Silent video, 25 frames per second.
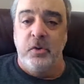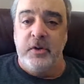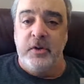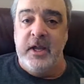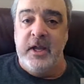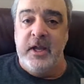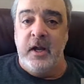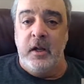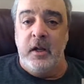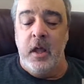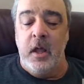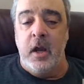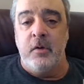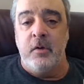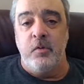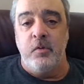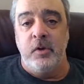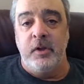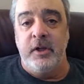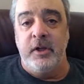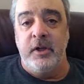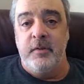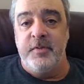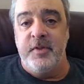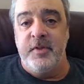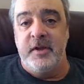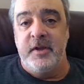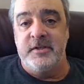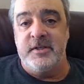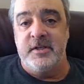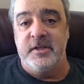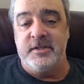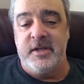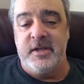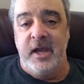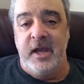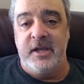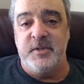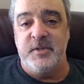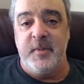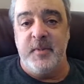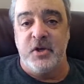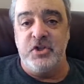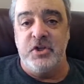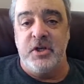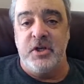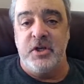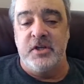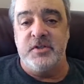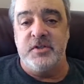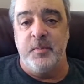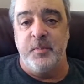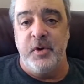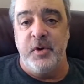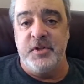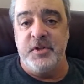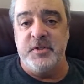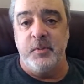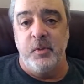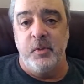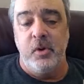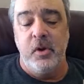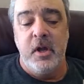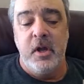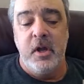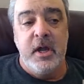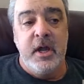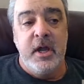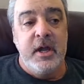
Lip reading: He had a lot of really good things to say, especially as a principal.